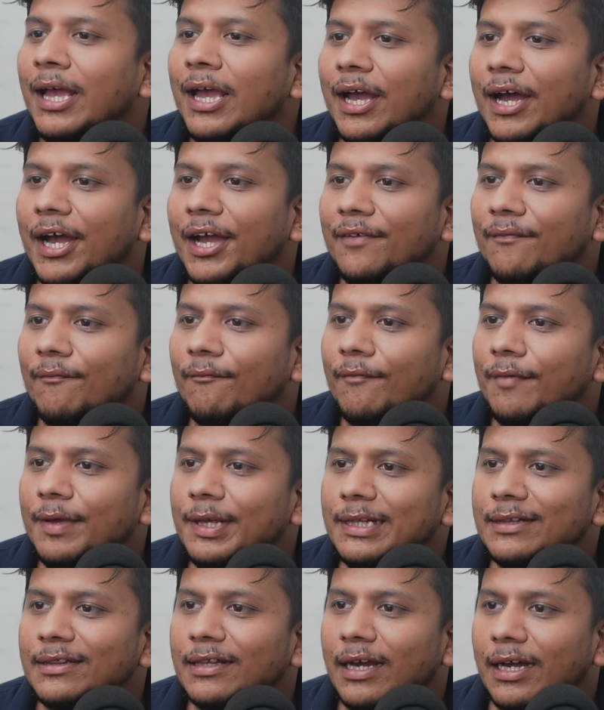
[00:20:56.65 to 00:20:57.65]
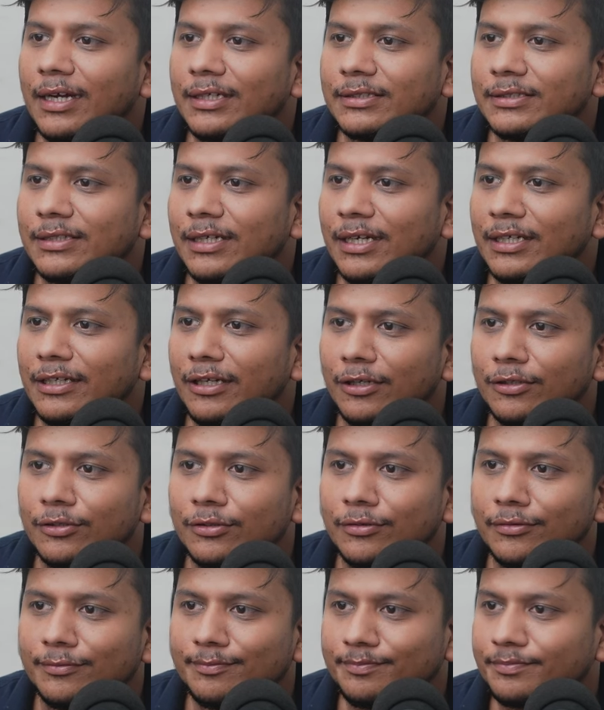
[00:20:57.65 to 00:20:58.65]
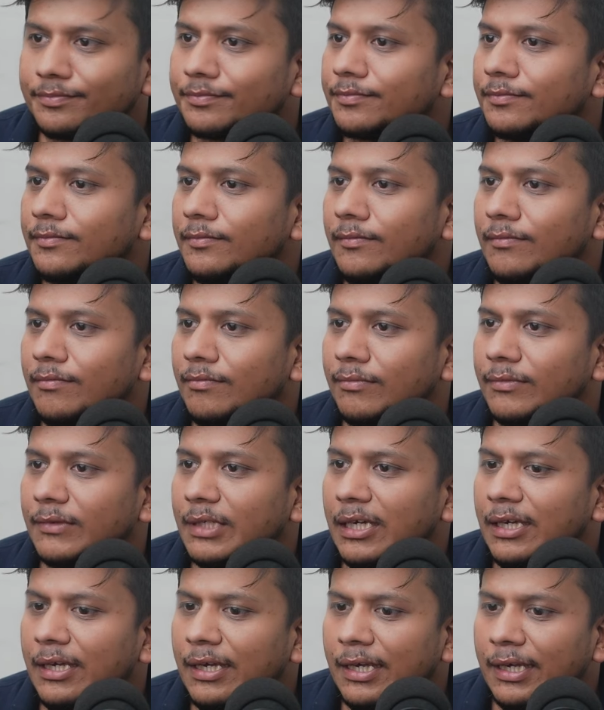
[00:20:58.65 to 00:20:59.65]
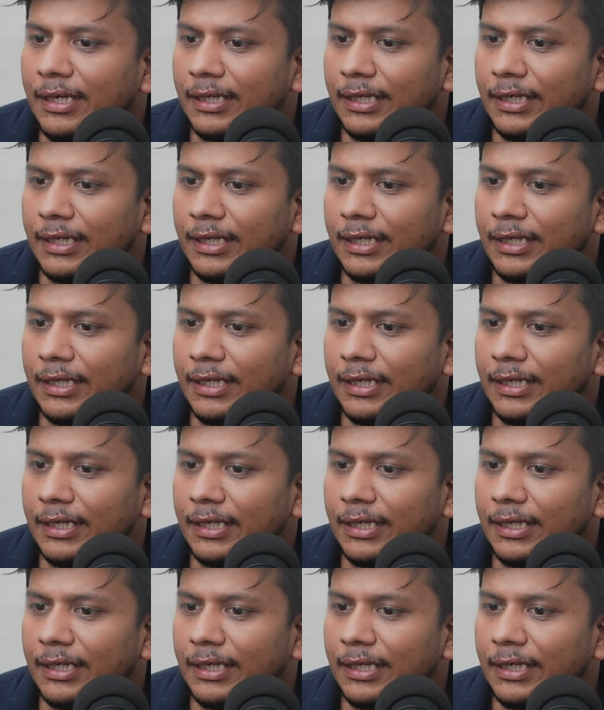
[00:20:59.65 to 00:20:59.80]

I feel that I need to get